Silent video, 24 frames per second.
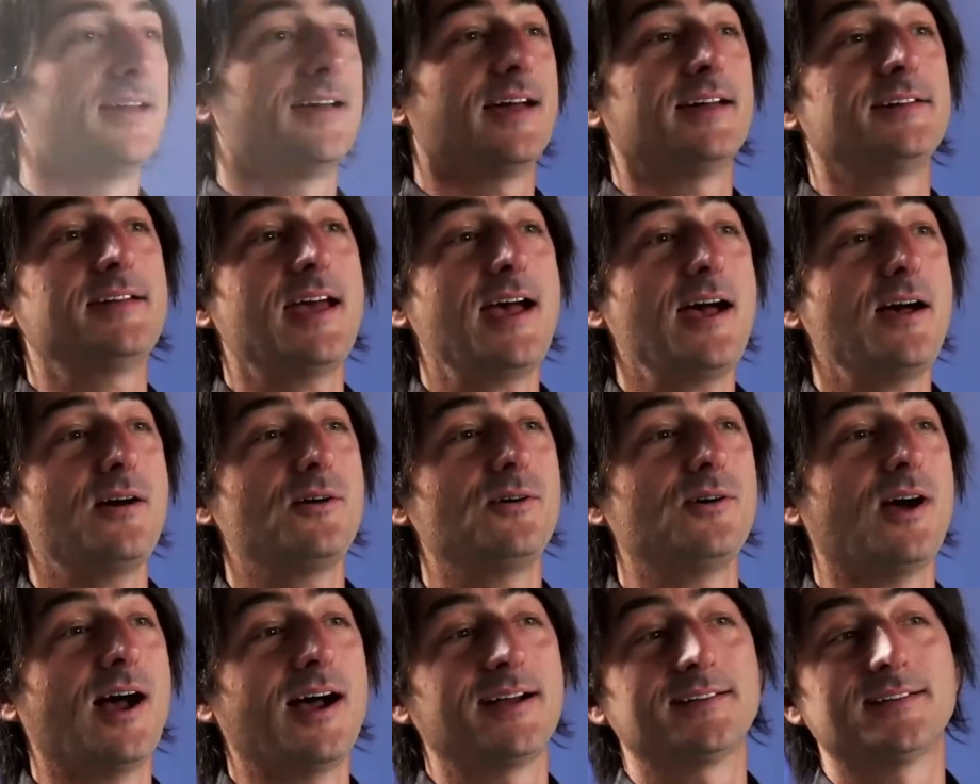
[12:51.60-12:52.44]
And
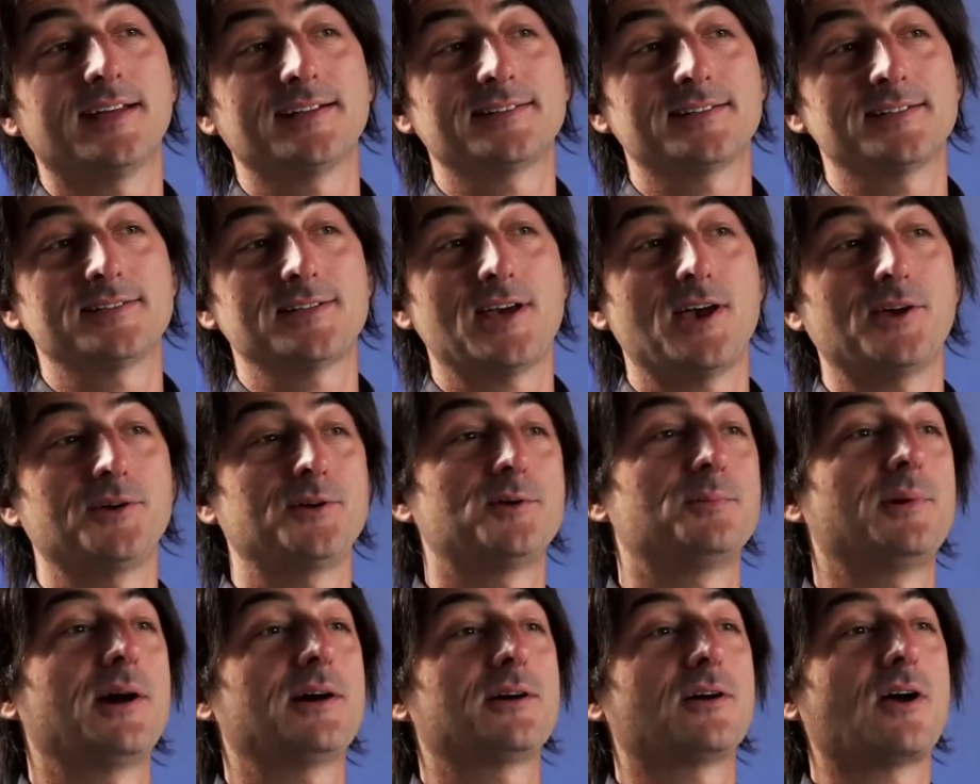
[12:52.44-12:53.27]
now I'd like to tell you
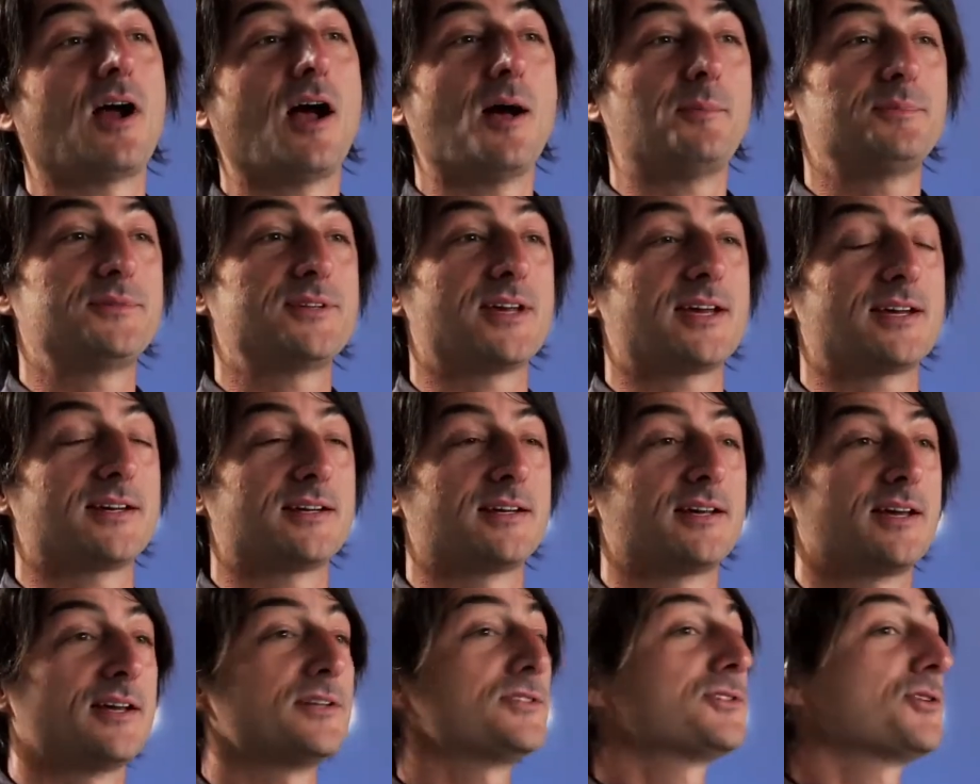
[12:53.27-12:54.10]
about our update
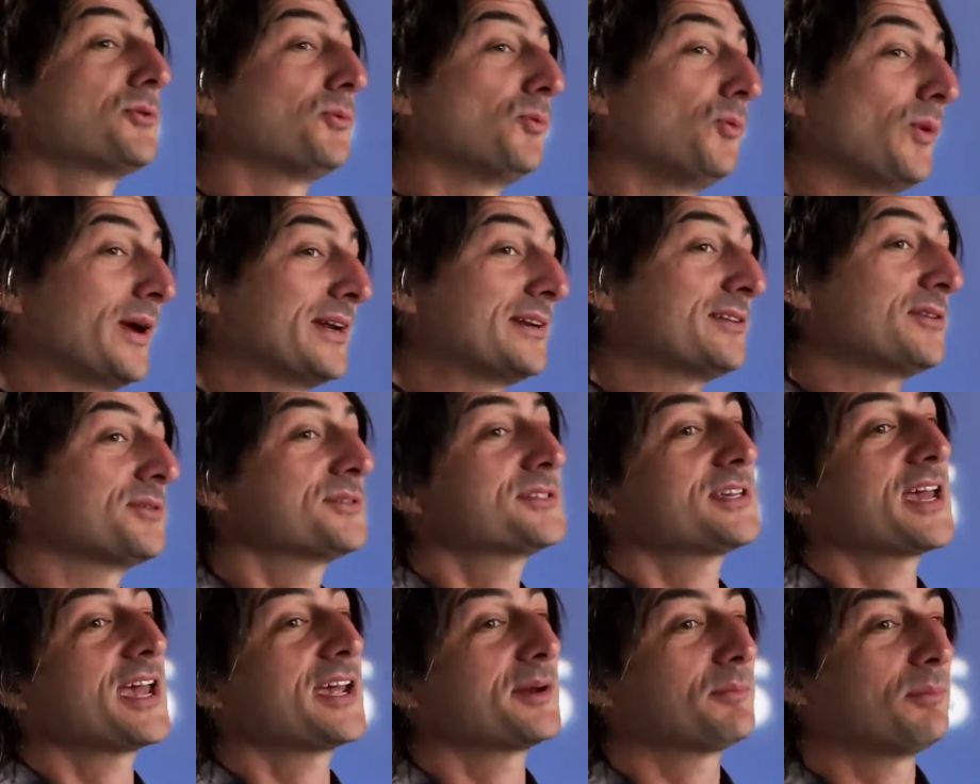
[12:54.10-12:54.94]
to Windows
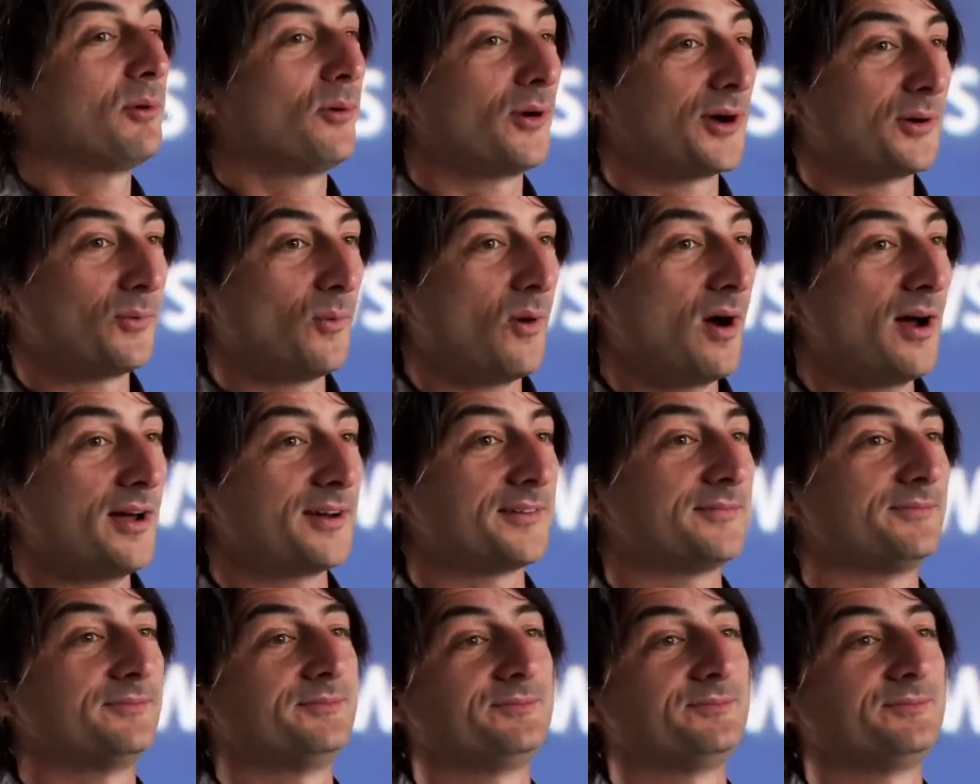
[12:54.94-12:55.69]
8.1.